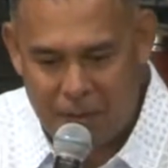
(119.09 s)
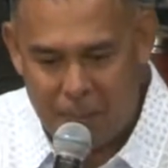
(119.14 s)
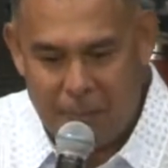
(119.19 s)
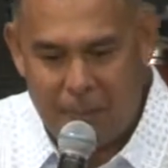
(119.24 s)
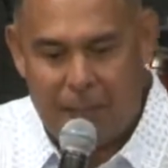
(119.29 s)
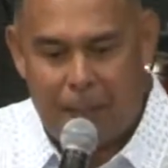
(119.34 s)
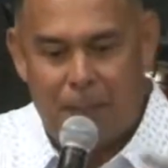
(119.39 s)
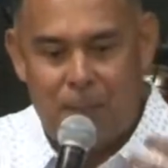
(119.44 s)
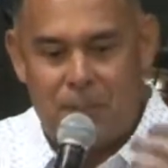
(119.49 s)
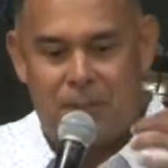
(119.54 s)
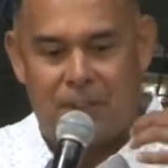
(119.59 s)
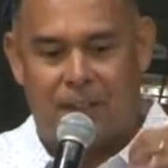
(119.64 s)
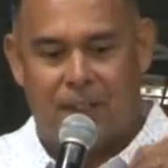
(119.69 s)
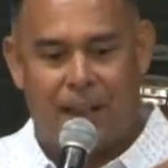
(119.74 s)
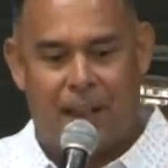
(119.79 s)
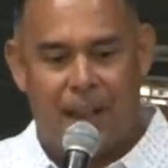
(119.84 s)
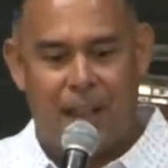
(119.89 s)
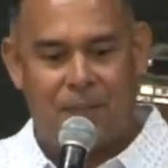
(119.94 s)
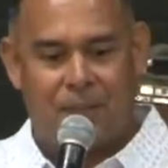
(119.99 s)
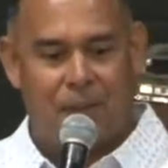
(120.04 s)
becomes
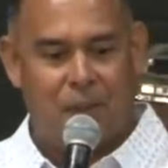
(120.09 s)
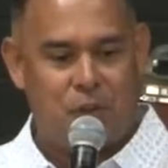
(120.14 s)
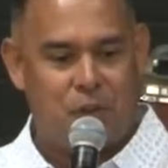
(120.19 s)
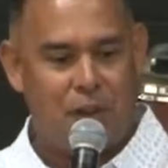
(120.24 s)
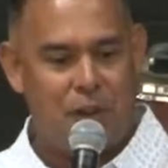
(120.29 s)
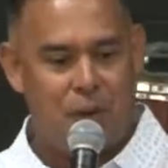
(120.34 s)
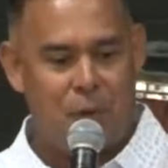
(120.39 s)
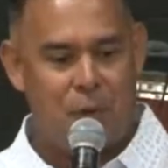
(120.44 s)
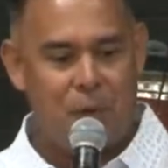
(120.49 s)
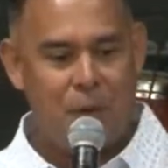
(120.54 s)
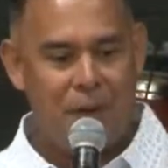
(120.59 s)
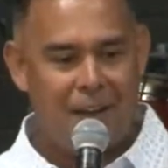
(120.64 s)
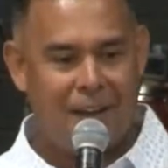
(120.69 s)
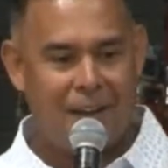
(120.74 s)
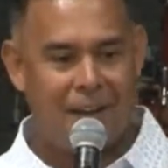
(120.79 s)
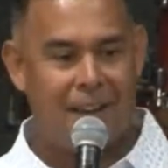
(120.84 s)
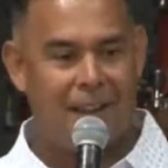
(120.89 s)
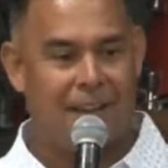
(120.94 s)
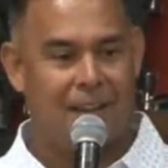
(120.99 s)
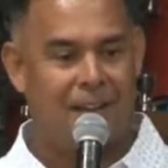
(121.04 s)
alive i try to read it
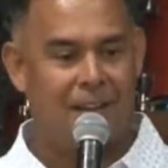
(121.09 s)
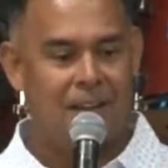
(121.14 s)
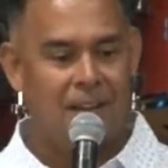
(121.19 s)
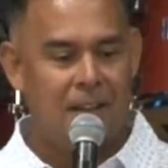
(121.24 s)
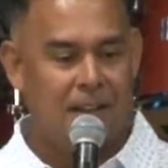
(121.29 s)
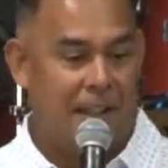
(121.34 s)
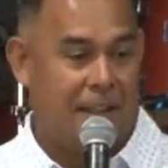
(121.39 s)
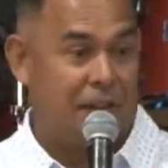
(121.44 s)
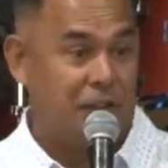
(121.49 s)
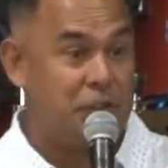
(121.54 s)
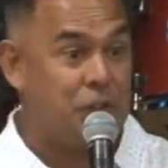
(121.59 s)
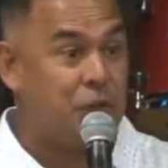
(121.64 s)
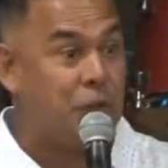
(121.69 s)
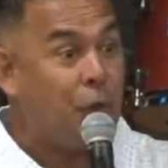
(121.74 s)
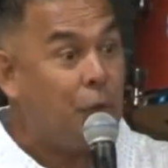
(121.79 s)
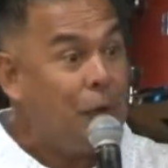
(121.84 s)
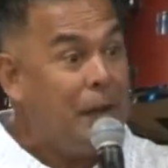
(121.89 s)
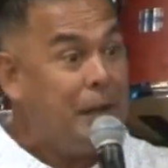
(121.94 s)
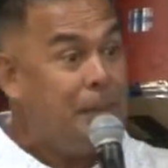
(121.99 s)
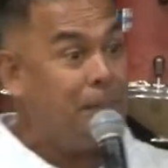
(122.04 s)
like a like a
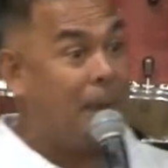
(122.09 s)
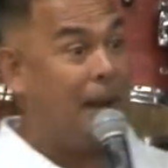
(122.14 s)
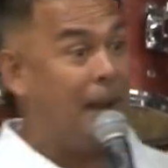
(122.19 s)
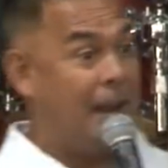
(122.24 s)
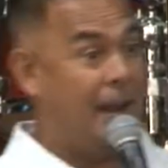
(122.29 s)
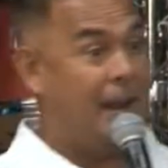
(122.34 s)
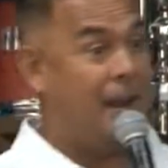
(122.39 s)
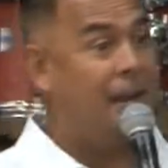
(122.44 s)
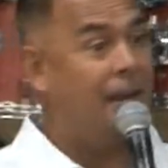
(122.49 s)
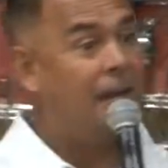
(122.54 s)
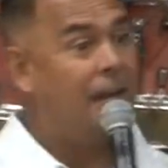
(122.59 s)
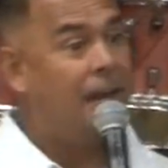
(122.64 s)
screenplay